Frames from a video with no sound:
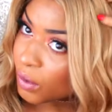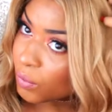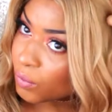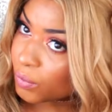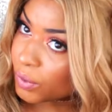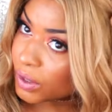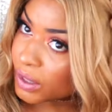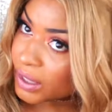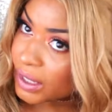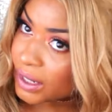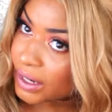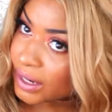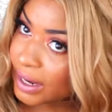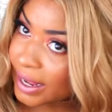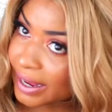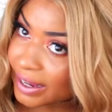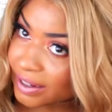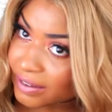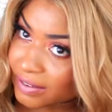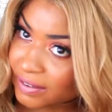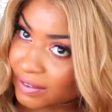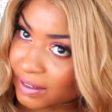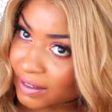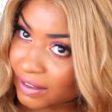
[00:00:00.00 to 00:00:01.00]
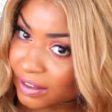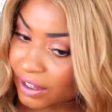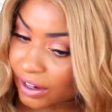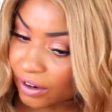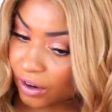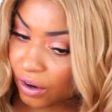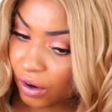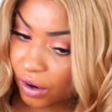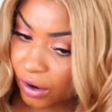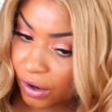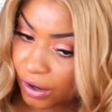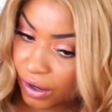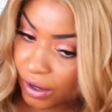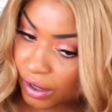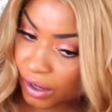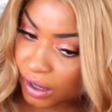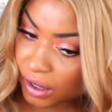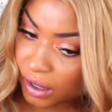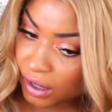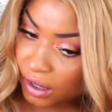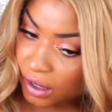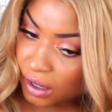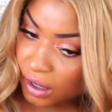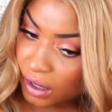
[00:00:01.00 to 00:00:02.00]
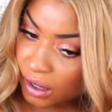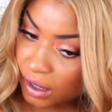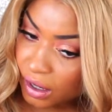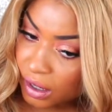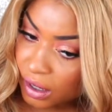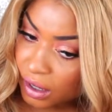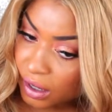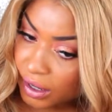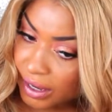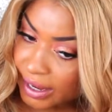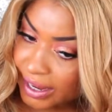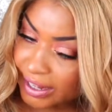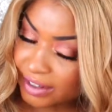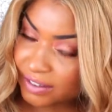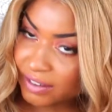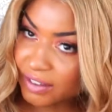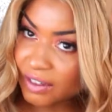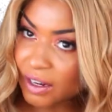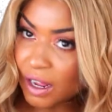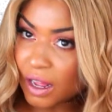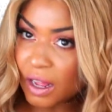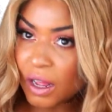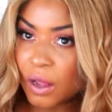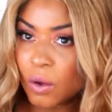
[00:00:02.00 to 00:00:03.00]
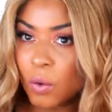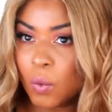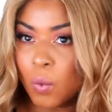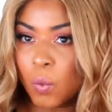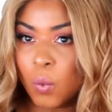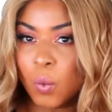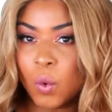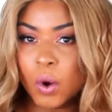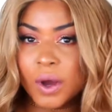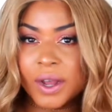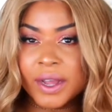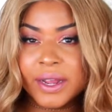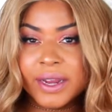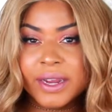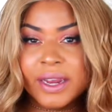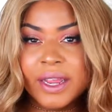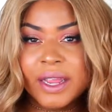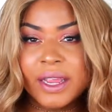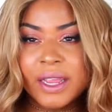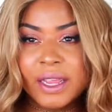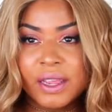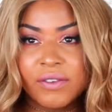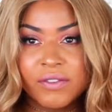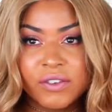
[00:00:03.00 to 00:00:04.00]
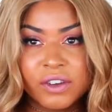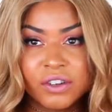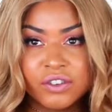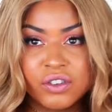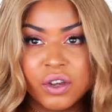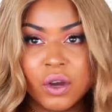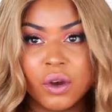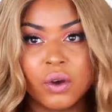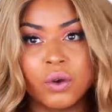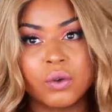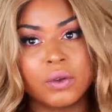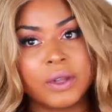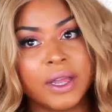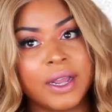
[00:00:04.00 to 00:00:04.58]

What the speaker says: really nice that it's not one even tone.